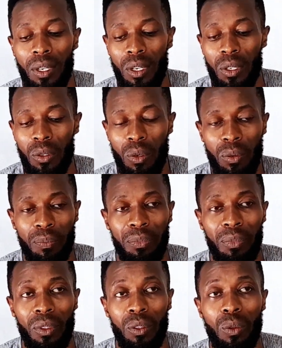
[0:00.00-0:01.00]
So
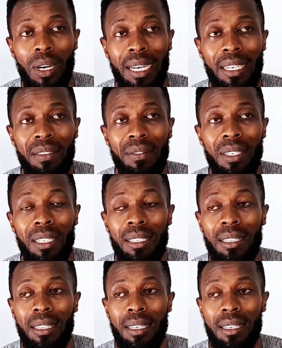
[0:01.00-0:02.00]
you are
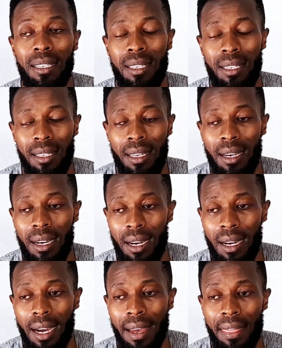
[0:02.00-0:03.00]
giving this
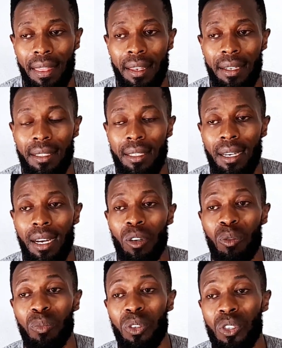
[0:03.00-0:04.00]
athlete an
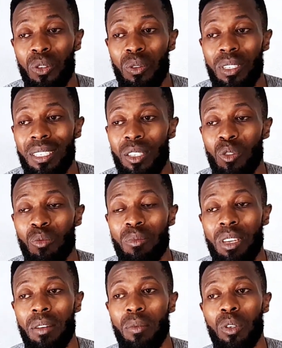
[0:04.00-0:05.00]
opportunity to
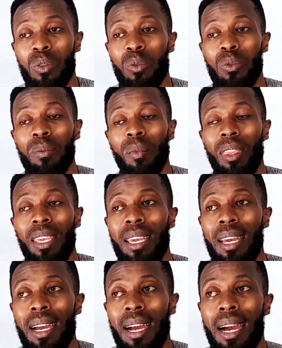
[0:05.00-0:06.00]
be able to
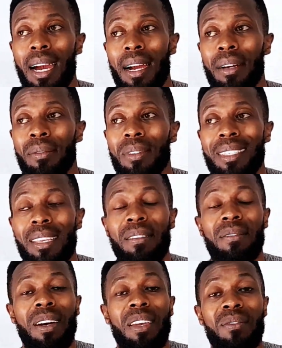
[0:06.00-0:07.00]

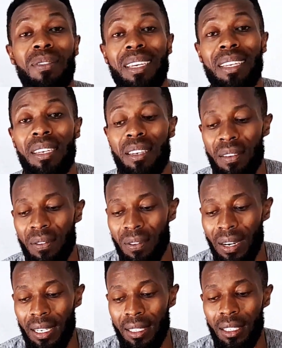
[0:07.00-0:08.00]
survive in
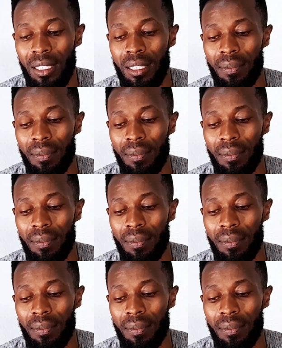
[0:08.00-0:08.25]
different